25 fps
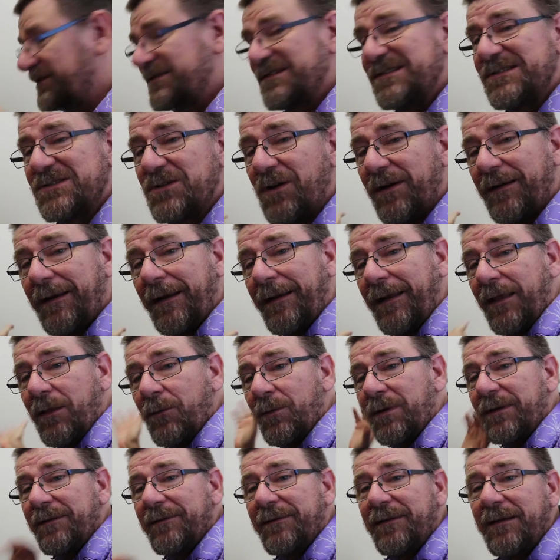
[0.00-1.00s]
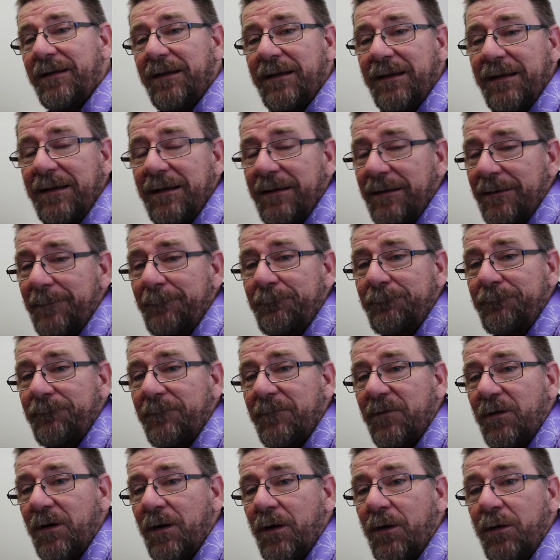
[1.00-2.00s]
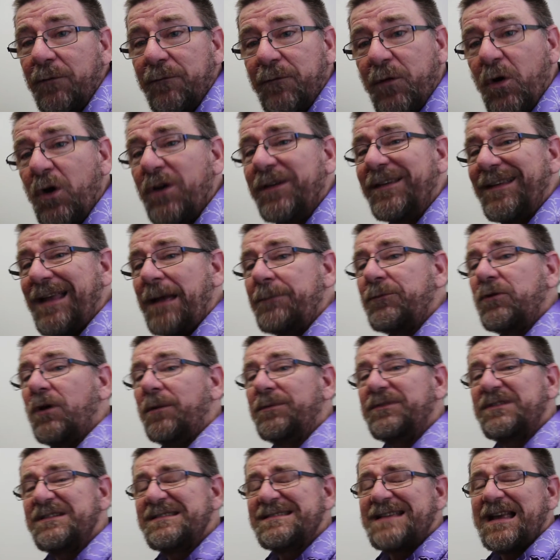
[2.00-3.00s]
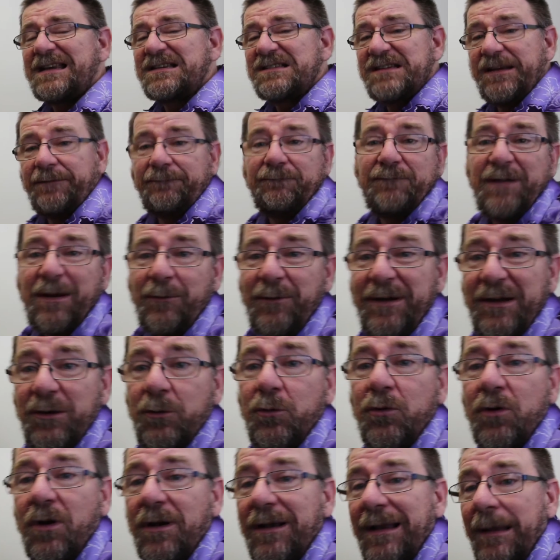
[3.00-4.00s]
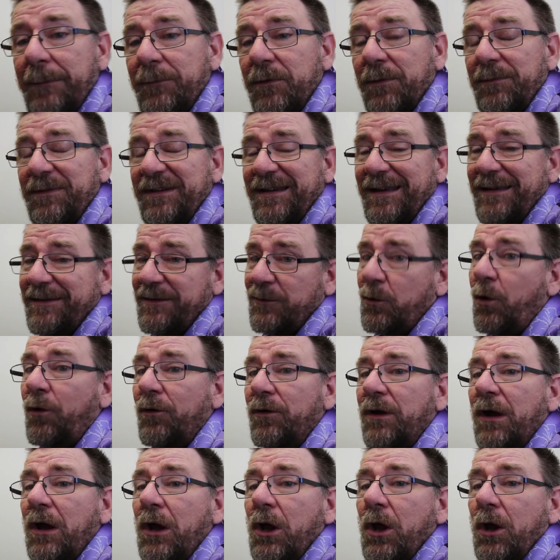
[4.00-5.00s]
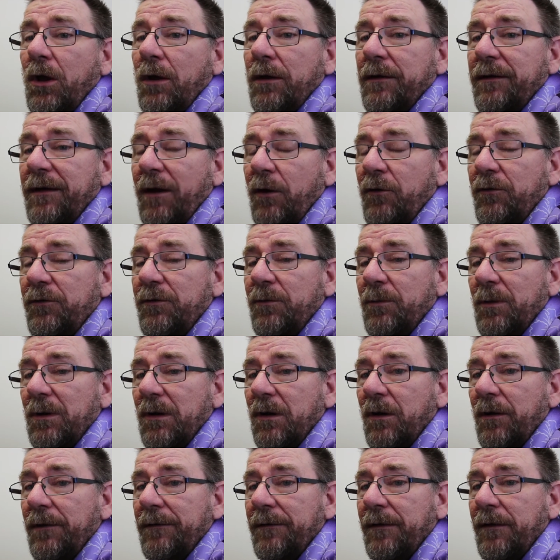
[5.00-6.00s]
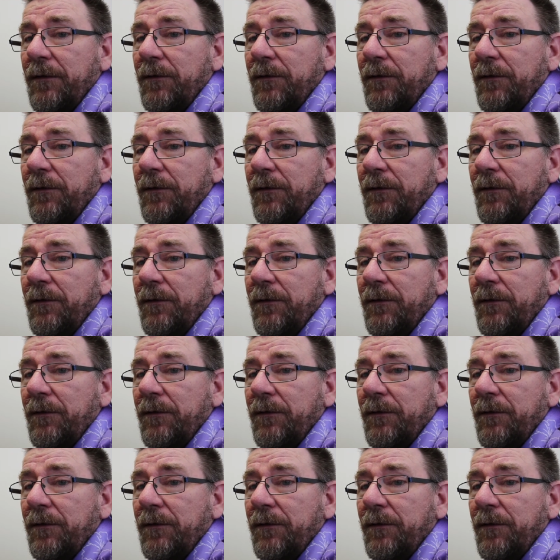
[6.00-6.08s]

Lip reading: She's got another one sitting here for her first laptop. She's actually very good on laptops. She does not go through a lot.